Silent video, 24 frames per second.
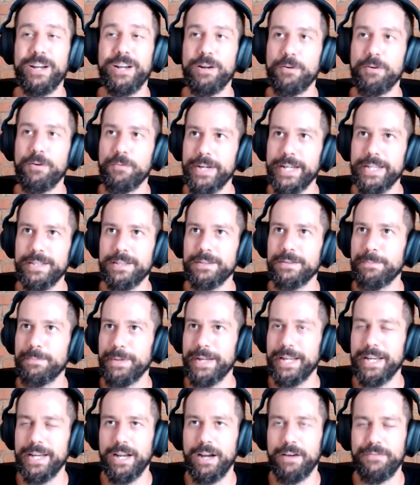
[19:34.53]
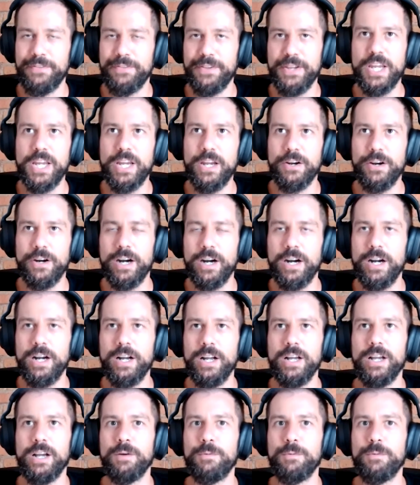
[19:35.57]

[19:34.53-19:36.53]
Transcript: agreed at the beginning of the year.